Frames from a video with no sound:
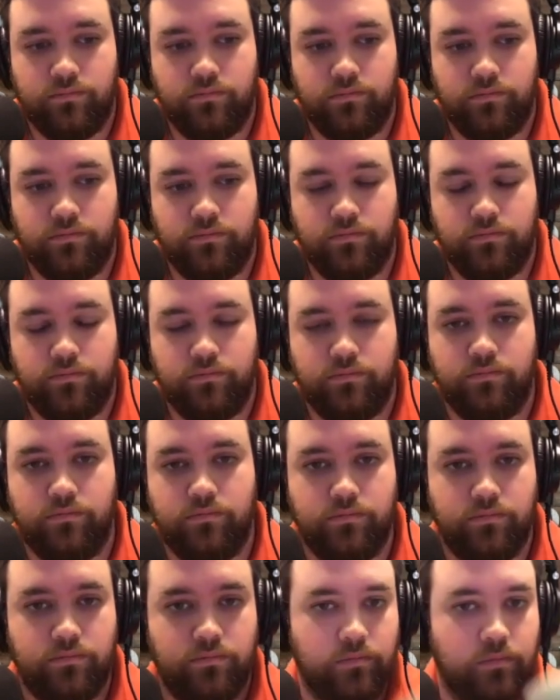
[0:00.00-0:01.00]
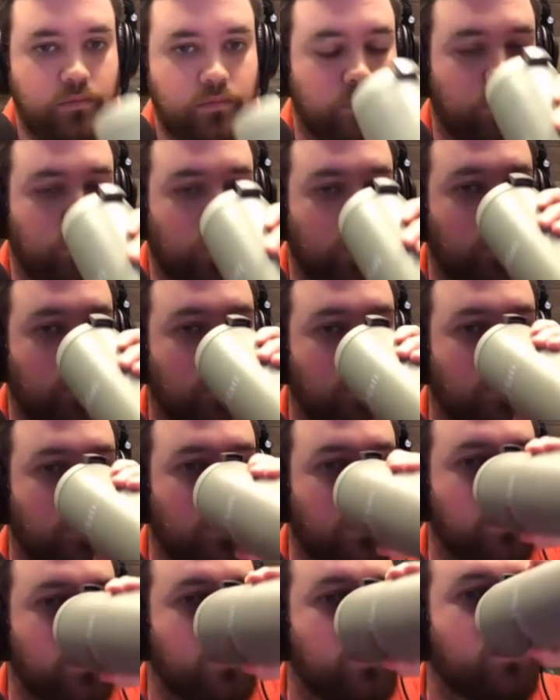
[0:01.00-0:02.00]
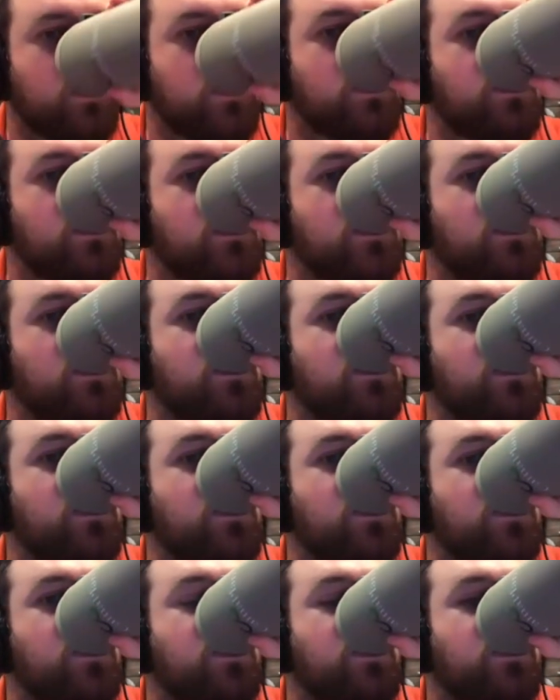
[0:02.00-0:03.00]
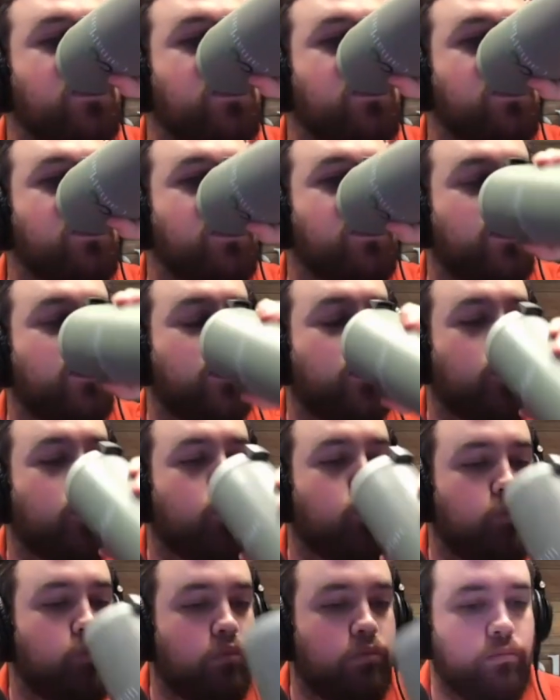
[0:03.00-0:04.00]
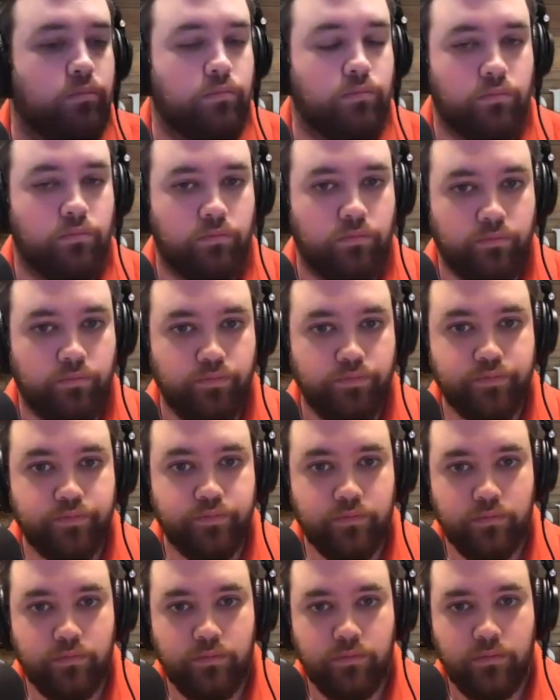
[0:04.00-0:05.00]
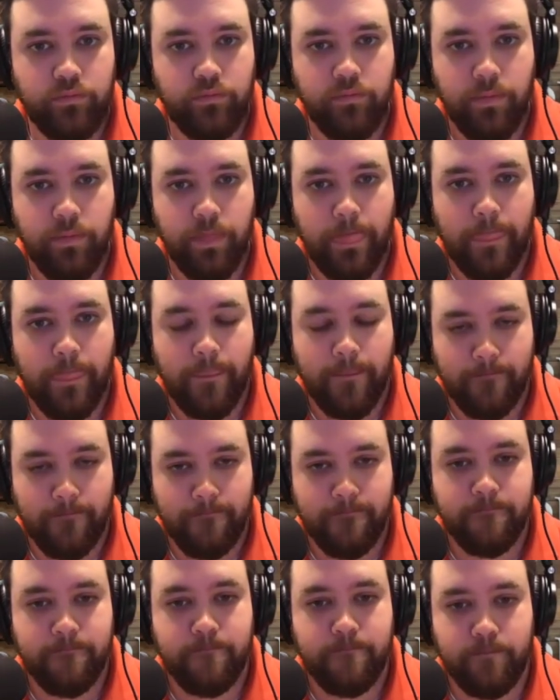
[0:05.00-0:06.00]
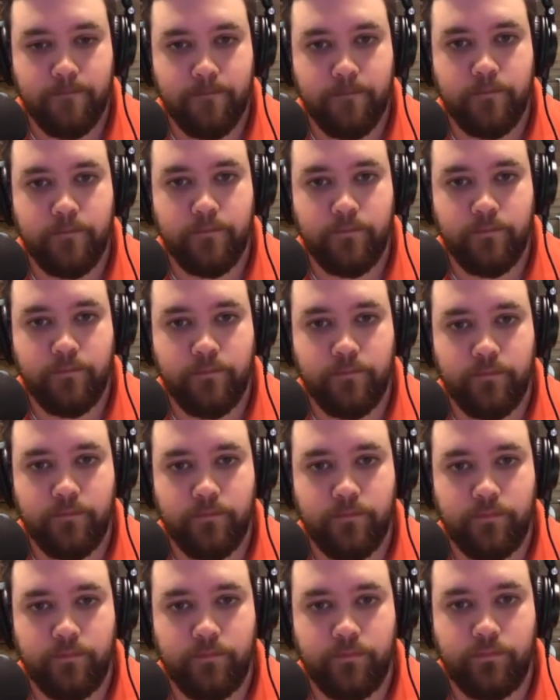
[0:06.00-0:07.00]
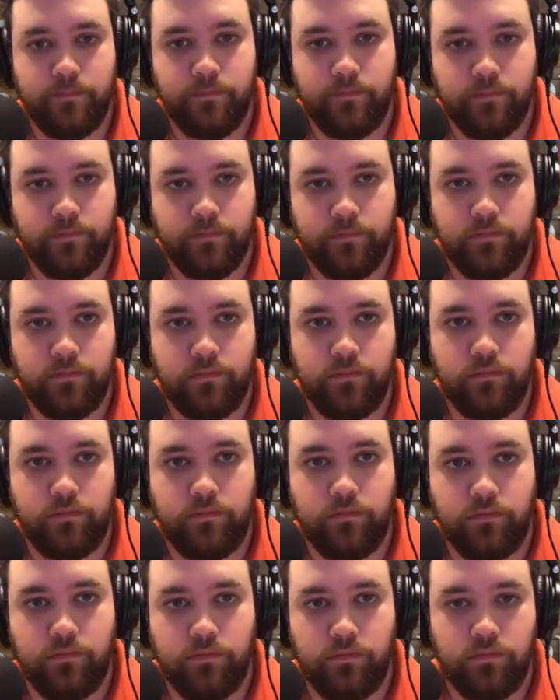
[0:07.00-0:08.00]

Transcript: The person shown says nothing.